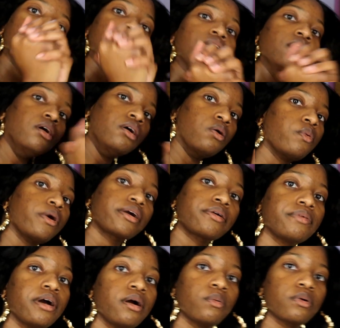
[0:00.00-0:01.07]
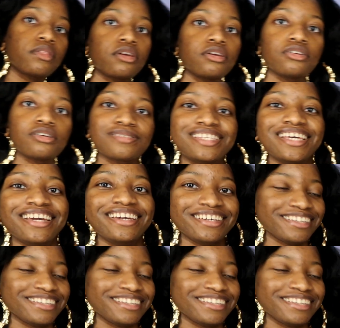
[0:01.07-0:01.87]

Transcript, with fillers: like walk around with it you know what i'm